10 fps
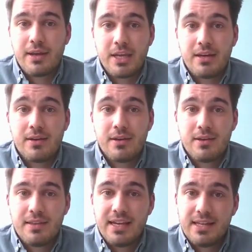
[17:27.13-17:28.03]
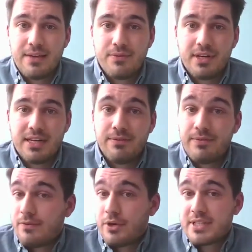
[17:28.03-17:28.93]
I mean, there are
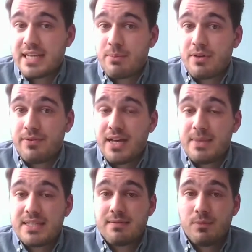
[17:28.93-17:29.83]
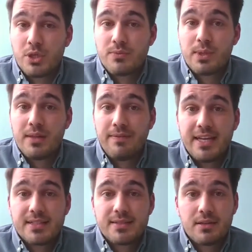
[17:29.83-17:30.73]
definitely, for example, farmers which will
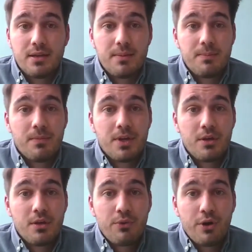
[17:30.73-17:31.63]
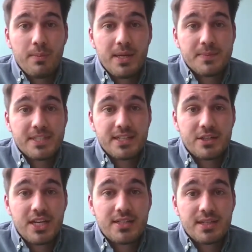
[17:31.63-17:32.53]
face problems in
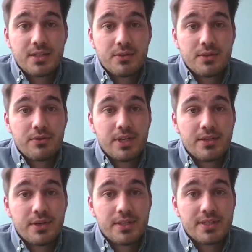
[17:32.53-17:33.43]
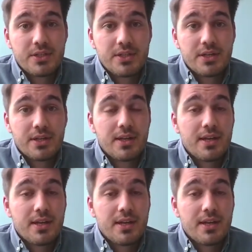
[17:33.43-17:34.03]
adjusting to the green transition.